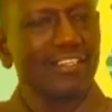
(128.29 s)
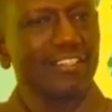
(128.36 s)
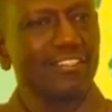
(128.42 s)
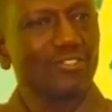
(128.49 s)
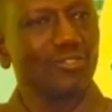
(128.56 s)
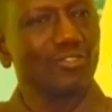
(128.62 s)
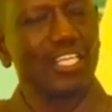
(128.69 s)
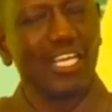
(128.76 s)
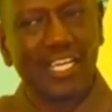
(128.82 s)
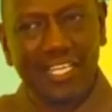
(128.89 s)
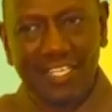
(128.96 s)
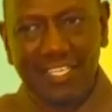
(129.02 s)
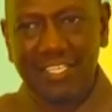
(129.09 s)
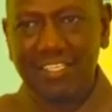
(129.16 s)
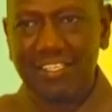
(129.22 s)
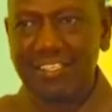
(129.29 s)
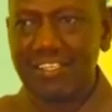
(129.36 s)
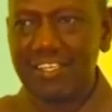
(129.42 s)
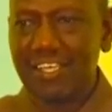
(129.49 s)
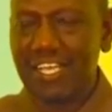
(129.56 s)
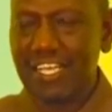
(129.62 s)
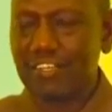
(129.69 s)
today
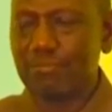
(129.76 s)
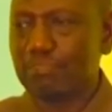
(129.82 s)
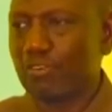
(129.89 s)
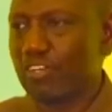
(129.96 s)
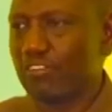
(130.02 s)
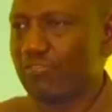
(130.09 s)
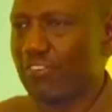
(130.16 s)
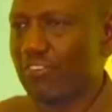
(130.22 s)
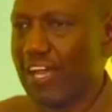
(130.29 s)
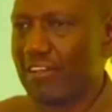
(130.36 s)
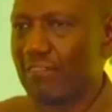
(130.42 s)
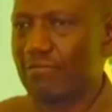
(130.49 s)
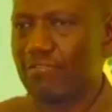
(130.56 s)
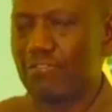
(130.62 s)
$8.5